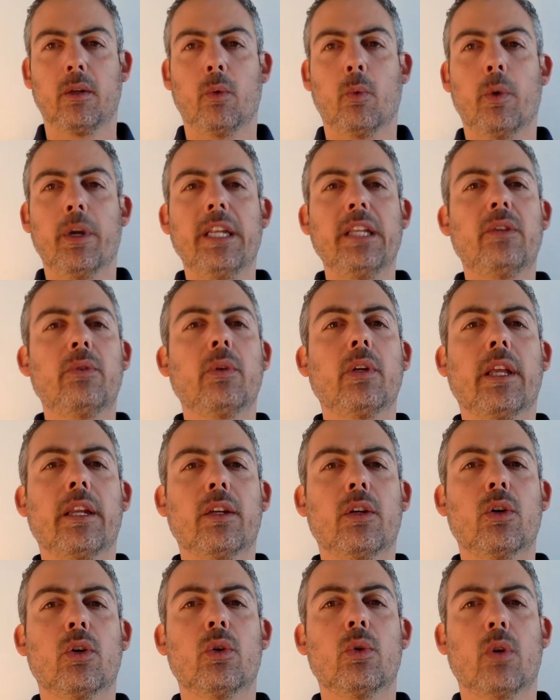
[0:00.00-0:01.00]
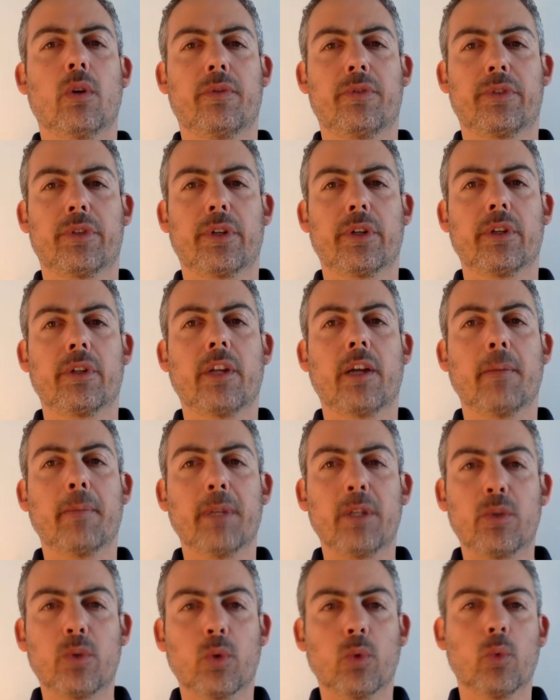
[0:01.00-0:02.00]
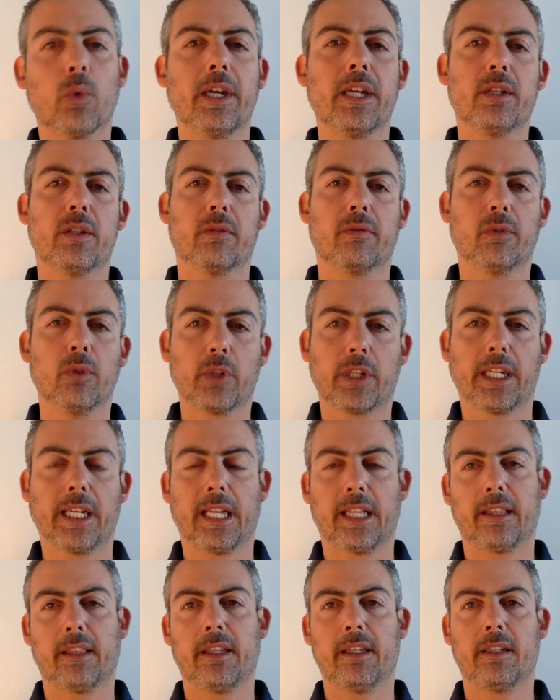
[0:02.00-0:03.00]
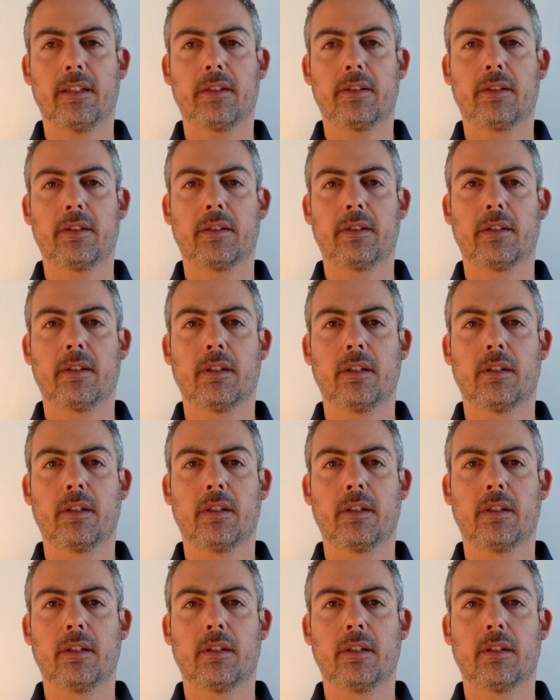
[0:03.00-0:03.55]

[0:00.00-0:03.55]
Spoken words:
we need to let go of certain habitual ways of looking at things.